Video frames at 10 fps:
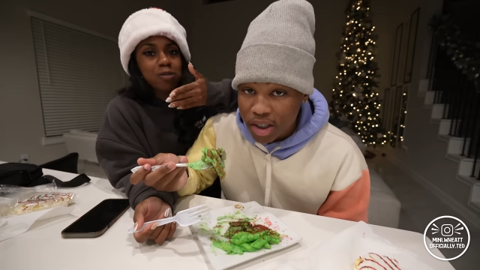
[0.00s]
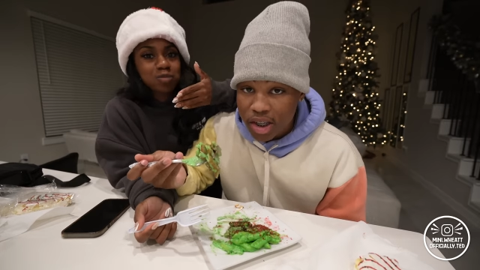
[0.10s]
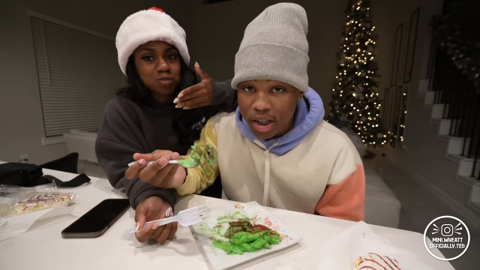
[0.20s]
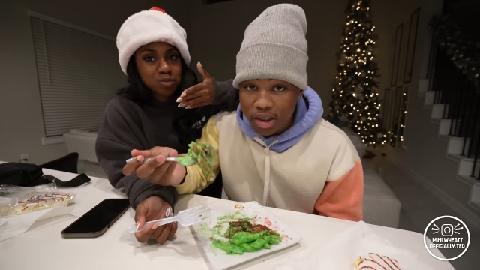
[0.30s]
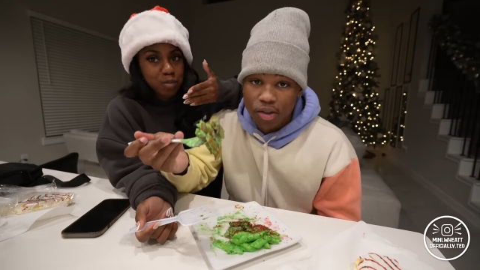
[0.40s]
Speaker 1: It's
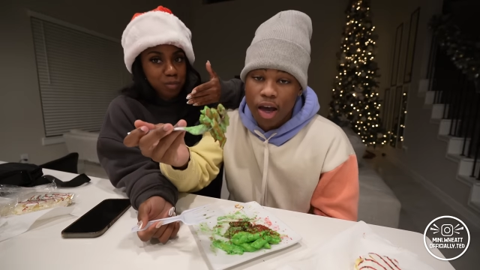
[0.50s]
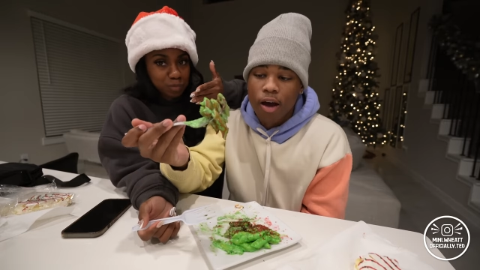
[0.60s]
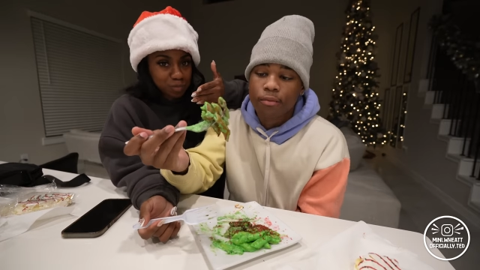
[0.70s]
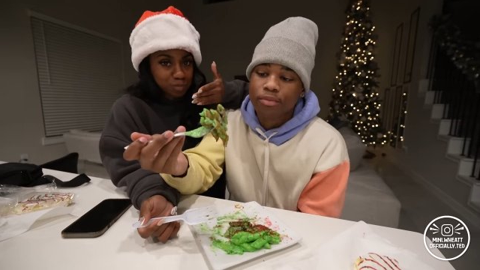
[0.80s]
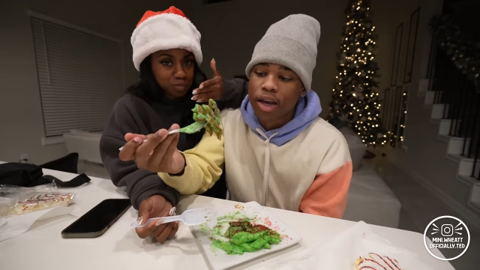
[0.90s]
good though,
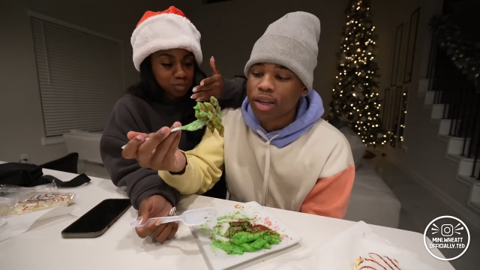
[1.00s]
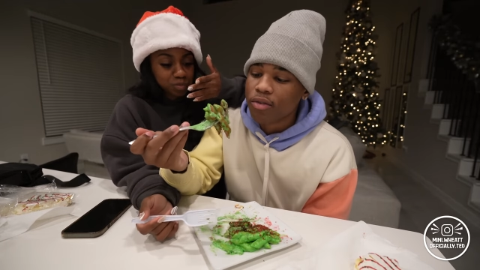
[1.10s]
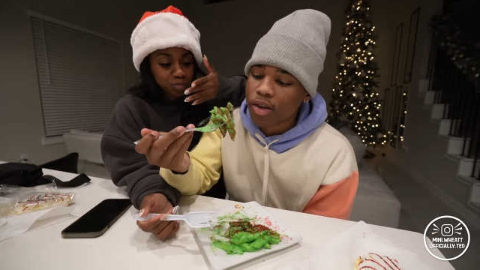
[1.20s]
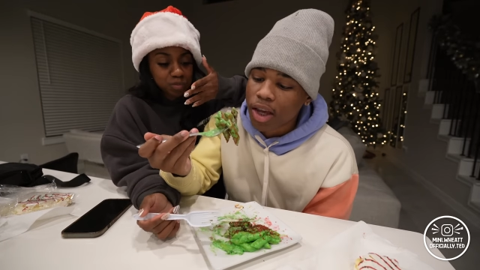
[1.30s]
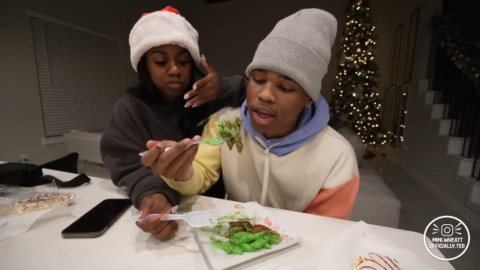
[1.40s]
y'all. I
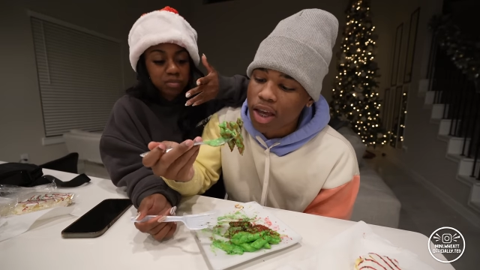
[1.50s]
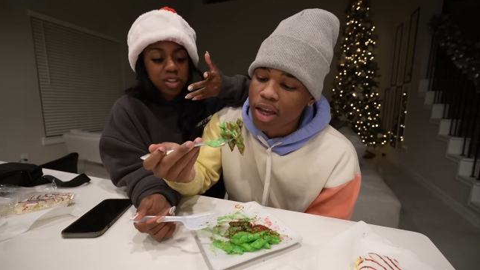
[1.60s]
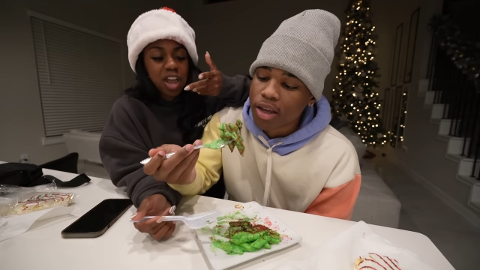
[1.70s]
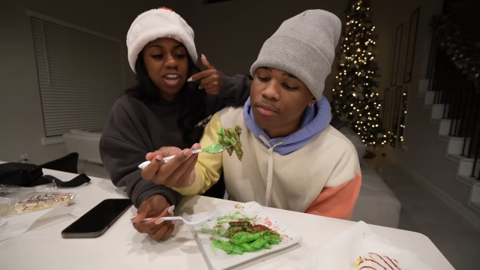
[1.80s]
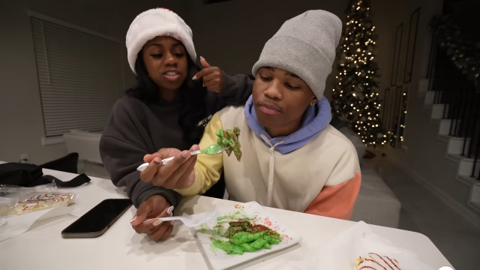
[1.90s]
give it
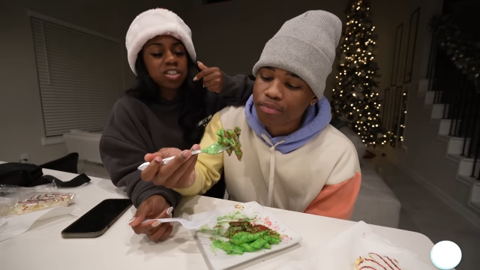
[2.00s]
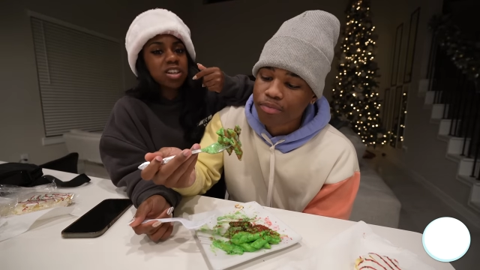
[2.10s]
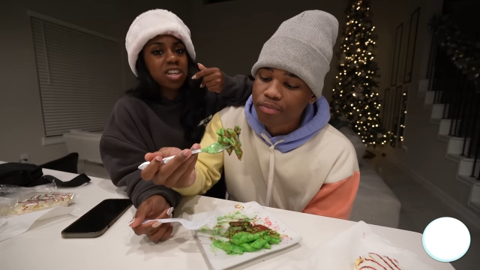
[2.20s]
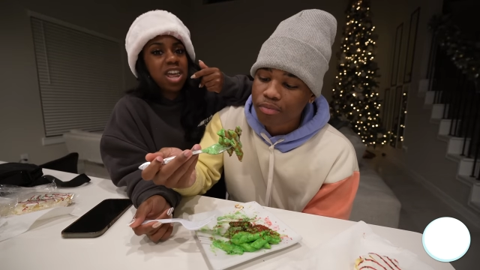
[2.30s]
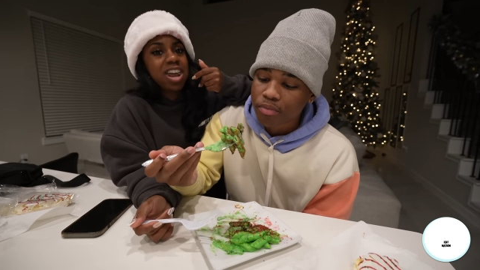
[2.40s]
a... It's
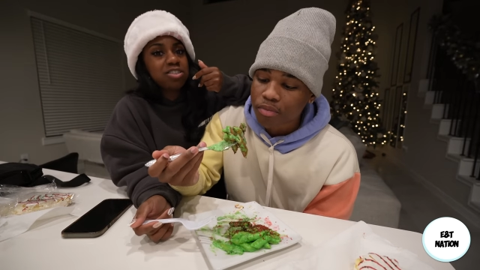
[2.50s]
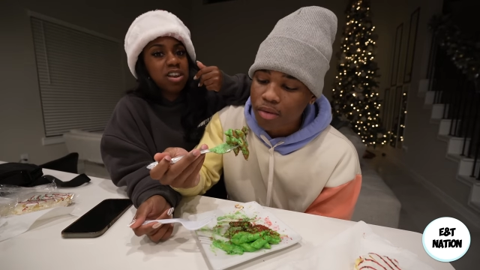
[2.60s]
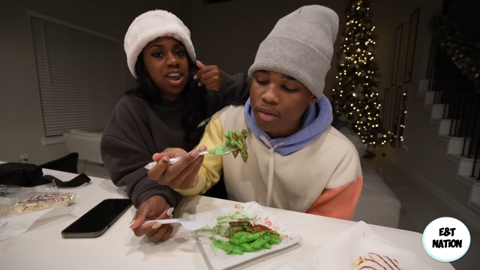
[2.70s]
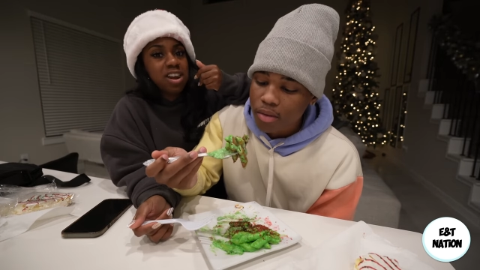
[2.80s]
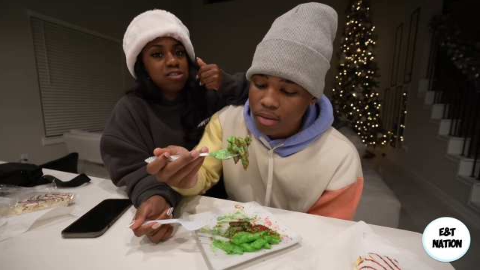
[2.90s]
Speaker 2: good.
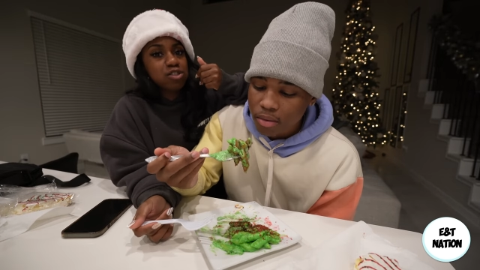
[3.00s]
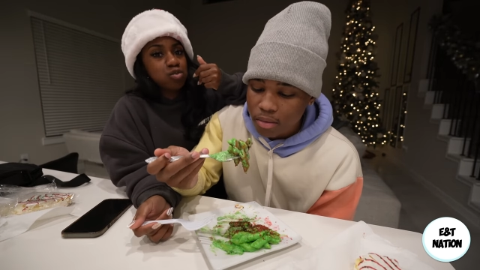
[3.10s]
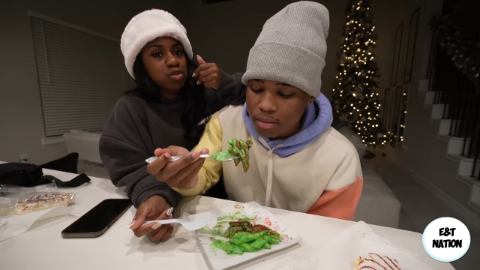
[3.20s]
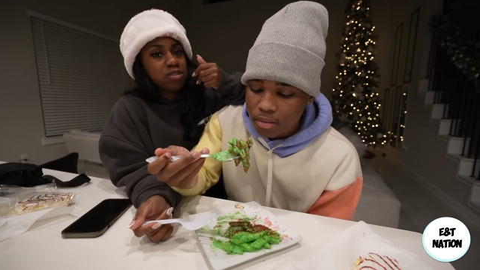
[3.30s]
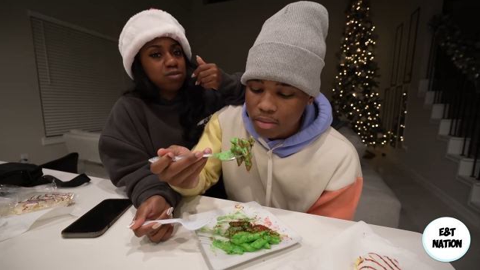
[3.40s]
Actually added a
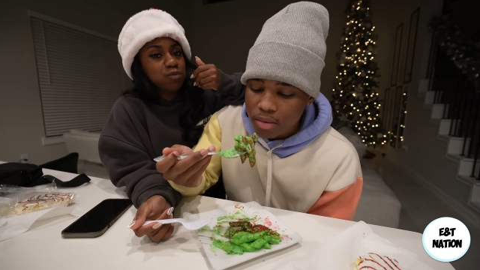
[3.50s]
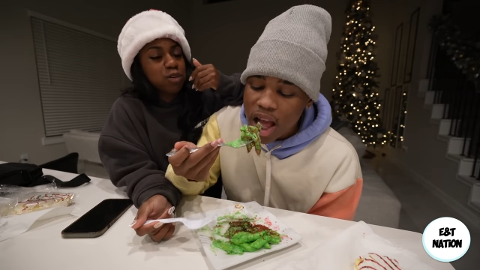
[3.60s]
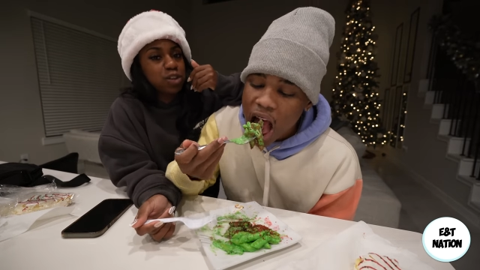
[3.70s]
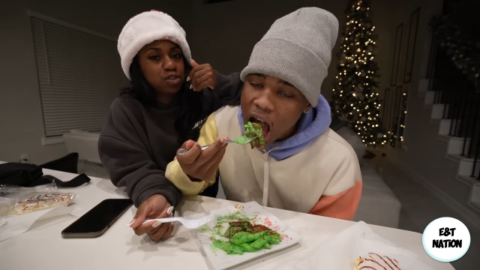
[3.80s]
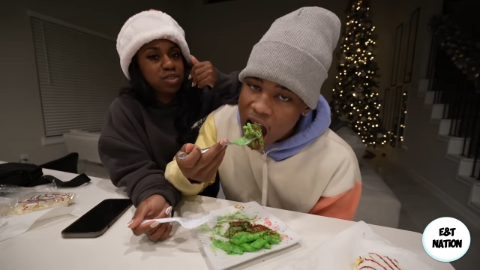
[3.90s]
sweet,
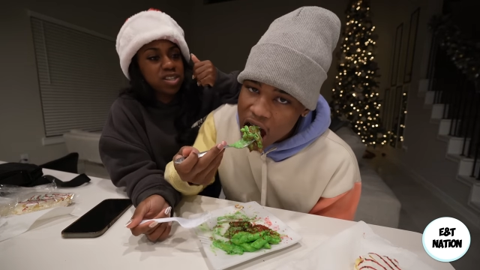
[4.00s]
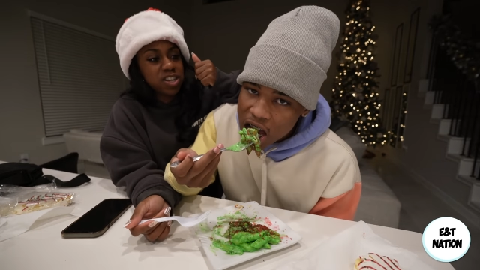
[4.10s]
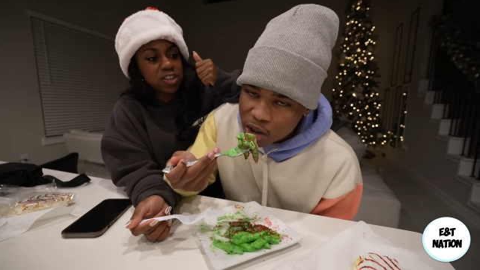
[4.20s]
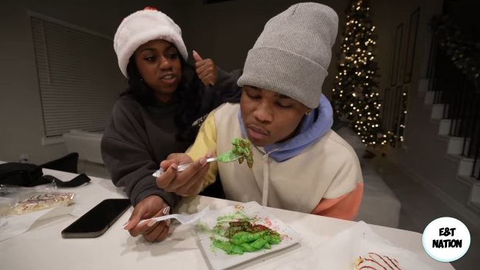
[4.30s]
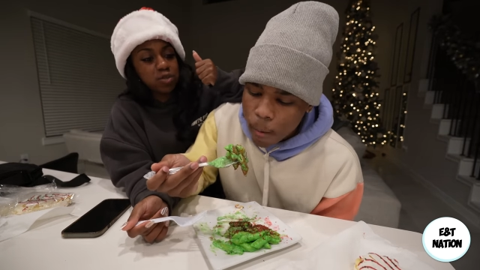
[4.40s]
a sweet
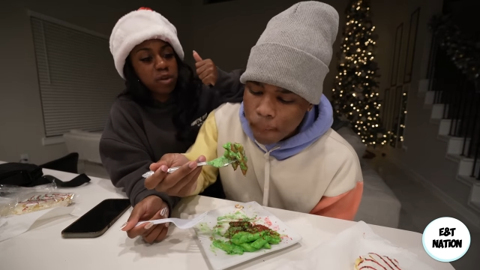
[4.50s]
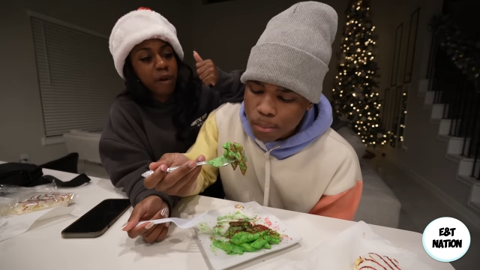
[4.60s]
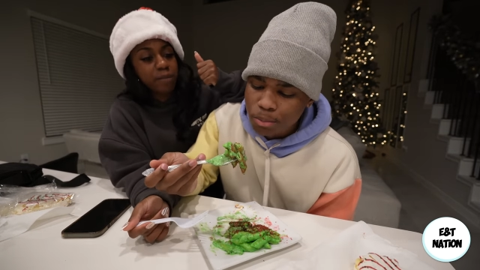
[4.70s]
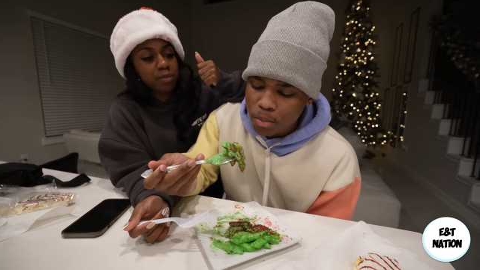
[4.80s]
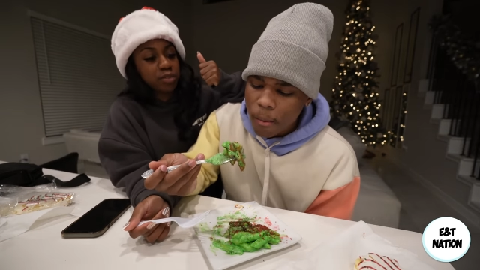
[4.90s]
taste to it.
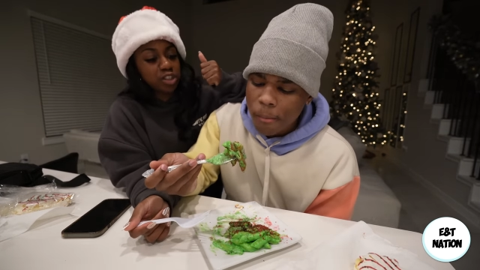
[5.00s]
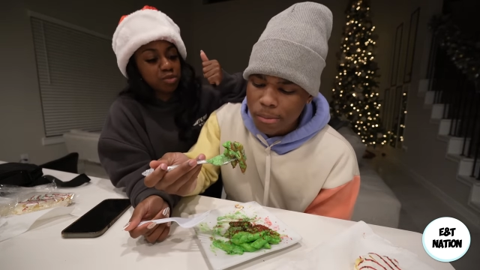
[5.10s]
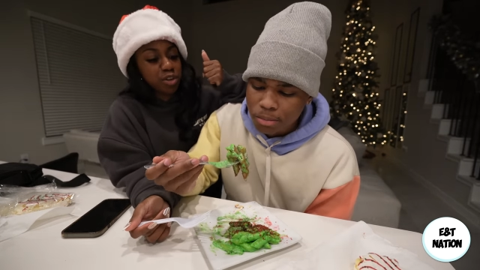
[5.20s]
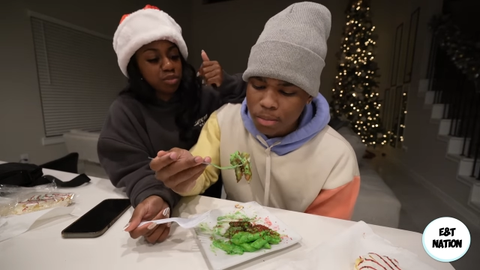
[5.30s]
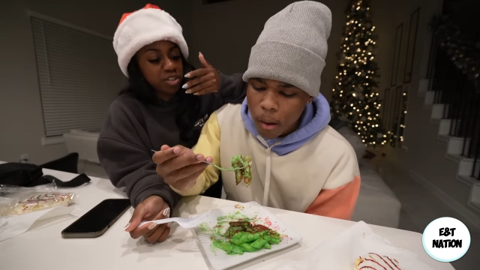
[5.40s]
The
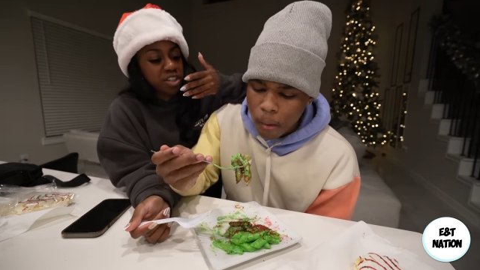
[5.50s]
sprinkles